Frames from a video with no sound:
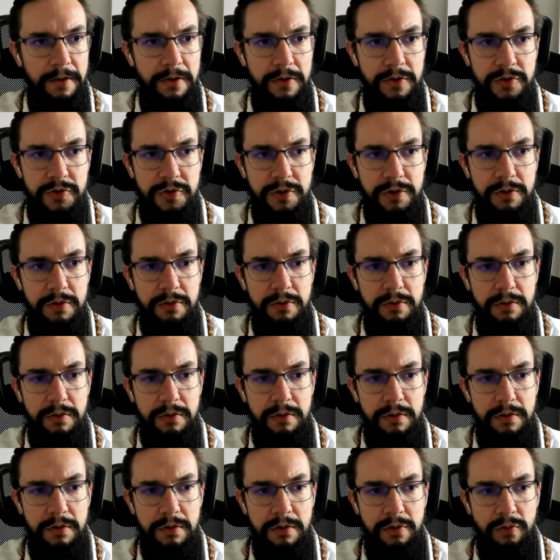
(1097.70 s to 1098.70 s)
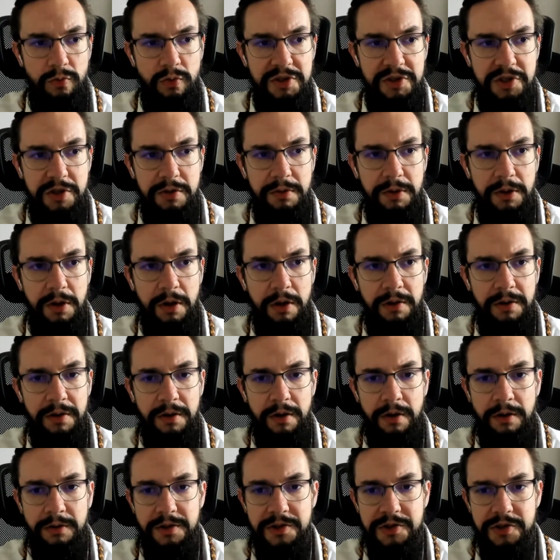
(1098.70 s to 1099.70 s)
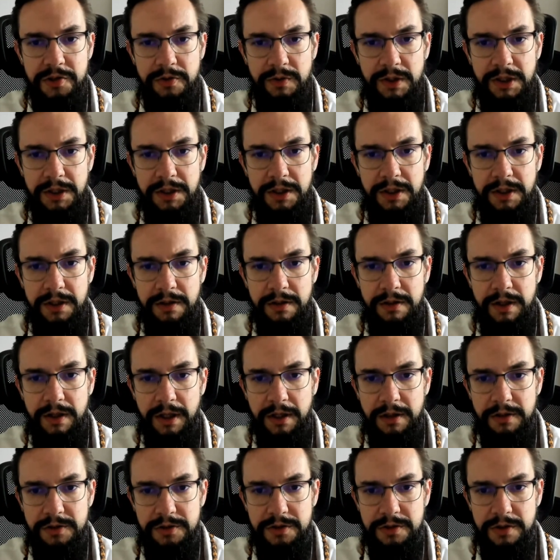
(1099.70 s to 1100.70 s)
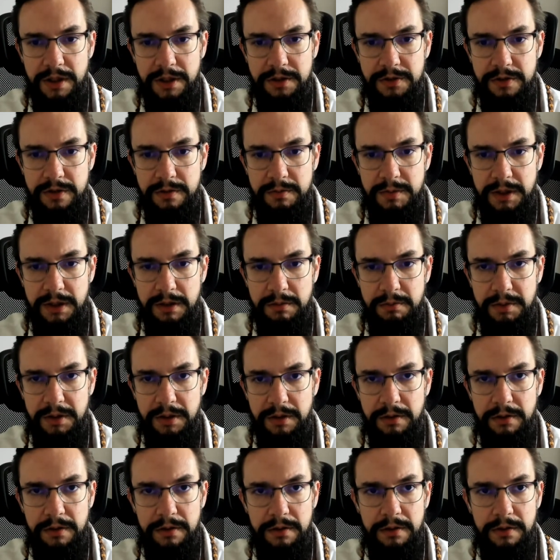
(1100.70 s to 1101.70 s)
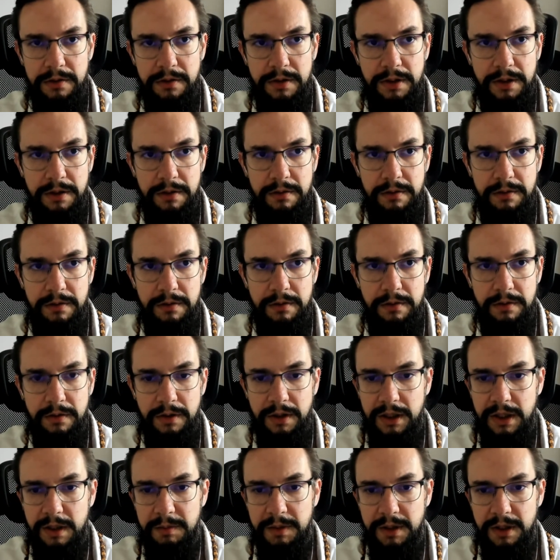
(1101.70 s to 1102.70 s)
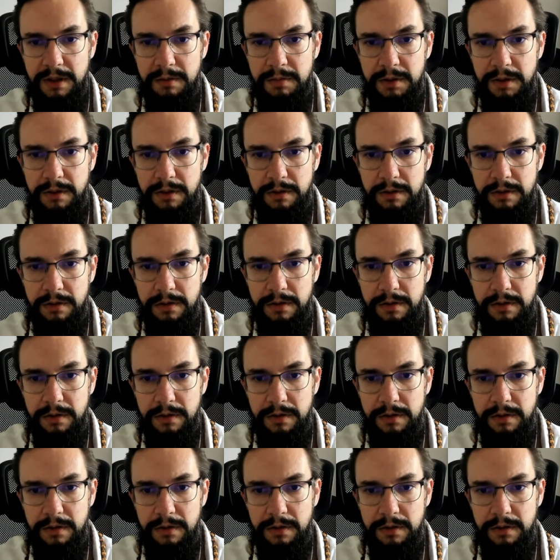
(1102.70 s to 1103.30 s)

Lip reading: So what's going on the screen here? I can just actually make it bigger. Hang on. Can I make it bigger?